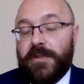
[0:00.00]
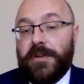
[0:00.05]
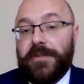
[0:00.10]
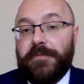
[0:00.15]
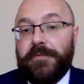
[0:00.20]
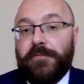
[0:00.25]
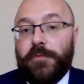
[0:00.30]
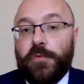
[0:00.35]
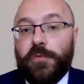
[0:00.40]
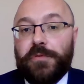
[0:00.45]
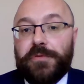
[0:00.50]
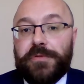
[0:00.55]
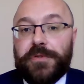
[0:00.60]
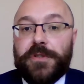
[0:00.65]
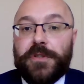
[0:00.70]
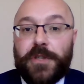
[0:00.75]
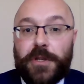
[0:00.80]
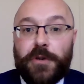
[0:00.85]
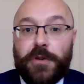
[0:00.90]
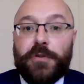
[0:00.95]
per the
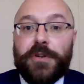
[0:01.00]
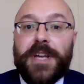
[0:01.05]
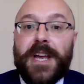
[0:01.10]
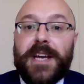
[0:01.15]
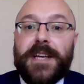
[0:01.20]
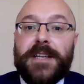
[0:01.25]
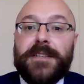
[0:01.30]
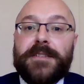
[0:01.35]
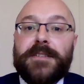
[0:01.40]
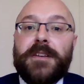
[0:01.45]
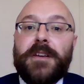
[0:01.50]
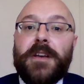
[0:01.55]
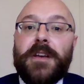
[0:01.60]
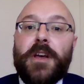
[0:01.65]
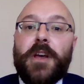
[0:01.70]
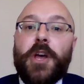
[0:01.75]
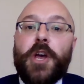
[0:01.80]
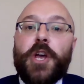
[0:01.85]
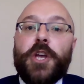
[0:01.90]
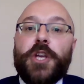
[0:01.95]
rules to your case,
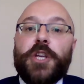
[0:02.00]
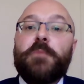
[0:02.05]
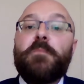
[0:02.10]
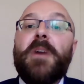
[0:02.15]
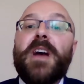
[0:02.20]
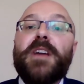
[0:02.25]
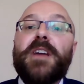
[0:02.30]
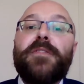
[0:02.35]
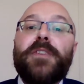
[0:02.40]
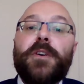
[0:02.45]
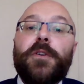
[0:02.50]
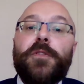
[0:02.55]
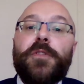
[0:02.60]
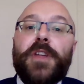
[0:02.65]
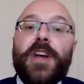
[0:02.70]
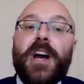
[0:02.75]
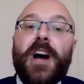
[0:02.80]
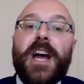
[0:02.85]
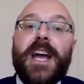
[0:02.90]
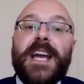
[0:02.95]
You may feel
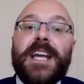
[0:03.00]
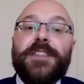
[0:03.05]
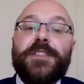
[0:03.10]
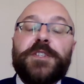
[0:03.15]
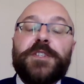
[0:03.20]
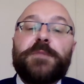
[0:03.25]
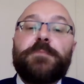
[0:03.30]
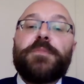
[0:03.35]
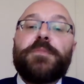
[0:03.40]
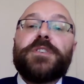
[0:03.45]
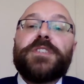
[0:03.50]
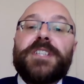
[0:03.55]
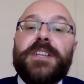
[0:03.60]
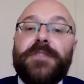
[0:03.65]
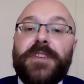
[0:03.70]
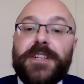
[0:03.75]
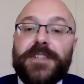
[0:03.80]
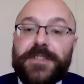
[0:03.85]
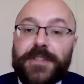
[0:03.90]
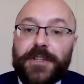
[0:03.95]
that in the
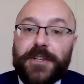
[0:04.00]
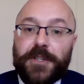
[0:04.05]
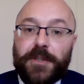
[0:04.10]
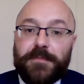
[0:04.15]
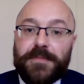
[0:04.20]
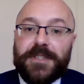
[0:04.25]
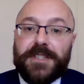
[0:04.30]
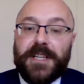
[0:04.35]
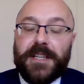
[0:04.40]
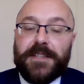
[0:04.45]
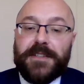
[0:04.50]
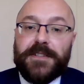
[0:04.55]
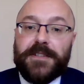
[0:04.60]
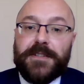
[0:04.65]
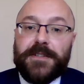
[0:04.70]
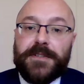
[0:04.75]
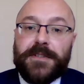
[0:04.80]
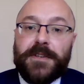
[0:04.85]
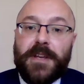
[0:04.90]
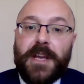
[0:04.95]
specific
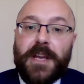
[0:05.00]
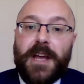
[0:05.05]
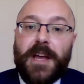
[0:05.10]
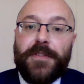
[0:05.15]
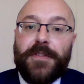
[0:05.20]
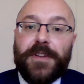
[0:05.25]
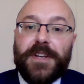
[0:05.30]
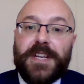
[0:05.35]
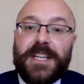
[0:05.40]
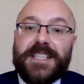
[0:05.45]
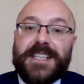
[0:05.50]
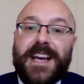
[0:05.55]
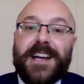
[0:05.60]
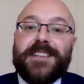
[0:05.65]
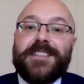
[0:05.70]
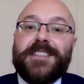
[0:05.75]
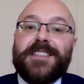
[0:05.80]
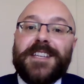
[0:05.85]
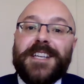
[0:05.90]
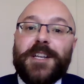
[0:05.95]
circumstances that it's
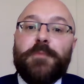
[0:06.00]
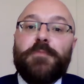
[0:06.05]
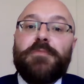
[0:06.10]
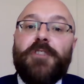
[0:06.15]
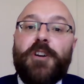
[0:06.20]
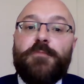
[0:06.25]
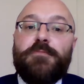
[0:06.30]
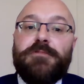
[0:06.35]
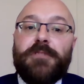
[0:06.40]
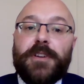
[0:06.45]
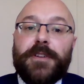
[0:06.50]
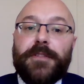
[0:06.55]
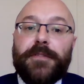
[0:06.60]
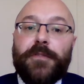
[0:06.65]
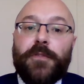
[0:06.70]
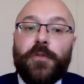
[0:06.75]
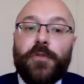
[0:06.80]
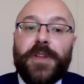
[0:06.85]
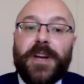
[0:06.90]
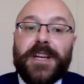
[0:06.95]
actually inappropriate
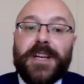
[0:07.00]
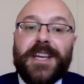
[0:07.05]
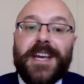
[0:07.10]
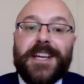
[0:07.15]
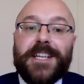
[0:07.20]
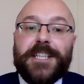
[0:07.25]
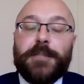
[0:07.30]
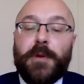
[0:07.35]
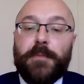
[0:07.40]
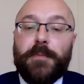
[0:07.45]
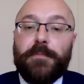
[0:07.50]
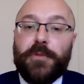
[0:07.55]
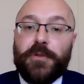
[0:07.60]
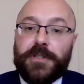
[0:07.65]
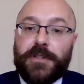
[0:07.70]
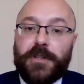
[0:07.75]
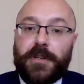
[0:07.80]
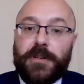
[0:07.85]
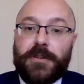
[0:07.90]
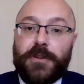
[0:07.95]
for that case to be
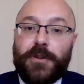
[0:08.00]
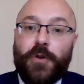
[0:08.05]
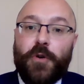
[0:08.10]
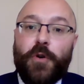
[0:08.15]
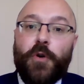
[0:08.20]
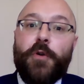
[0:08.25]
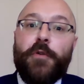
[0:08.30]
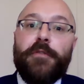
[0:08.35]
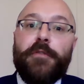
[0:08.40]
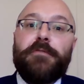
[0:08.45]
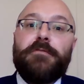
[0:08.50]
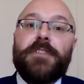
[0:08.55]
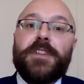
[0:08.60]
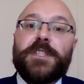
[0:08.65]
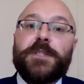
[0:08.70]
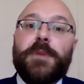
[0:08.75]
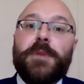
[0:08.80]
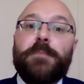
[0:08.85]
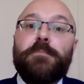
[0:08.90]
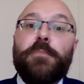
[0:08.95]
budgeted or for it
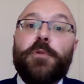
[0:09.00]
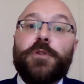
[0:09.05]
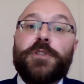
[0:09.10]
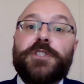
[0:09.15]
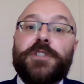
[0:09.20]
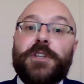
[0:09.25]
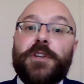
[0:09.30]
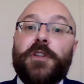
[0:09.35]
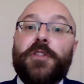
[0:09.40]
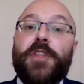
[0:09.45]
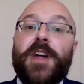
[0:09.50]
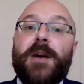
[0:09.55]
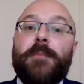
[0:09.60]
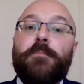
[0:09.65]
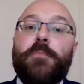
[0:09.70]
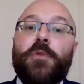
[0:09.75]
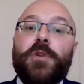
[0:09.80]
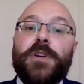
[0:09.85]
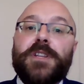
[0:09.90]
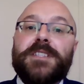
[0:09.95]
to be budgeted at
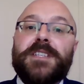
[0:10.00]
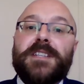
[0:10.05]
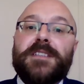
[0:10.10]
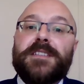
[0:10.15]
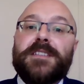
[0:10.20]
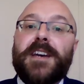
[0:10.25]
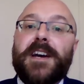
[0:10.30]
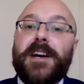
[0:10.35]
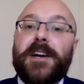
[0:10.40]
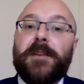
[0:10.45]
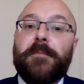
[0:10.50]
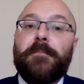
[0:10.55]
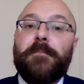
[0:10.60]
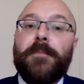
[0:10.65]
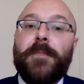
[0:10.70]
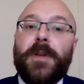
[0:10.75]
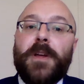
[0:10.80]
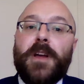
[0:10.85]
that point in time.